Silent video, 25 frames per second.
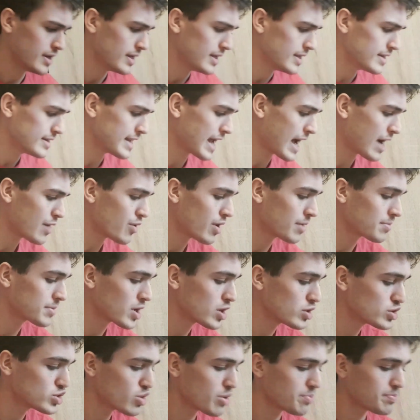now I'm going
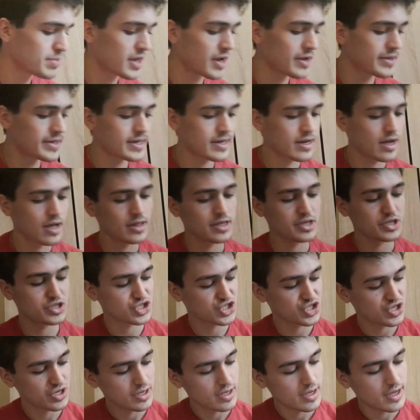to apply the colours.
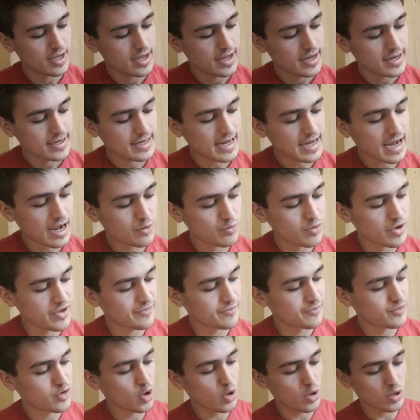Now we've
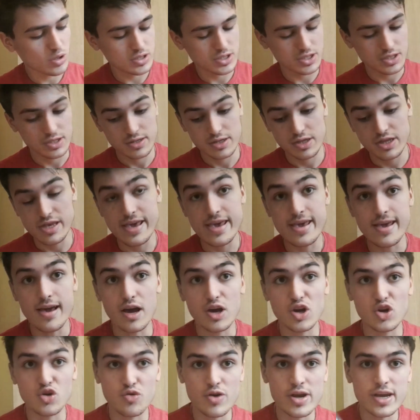got the
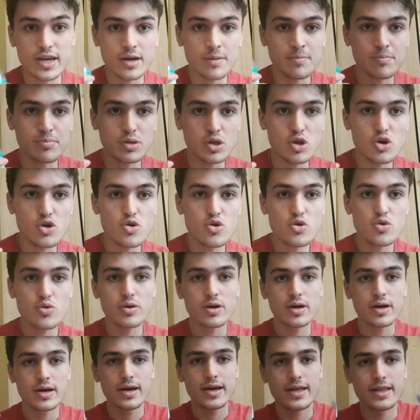green and blue
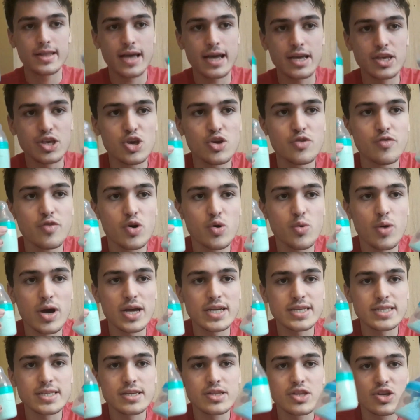that you
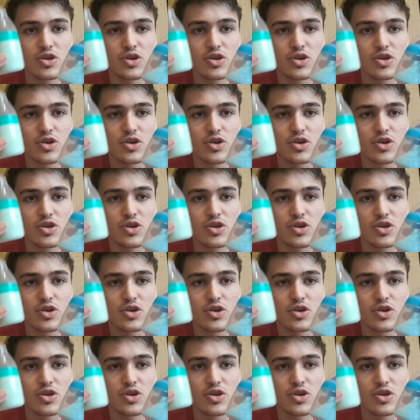requested.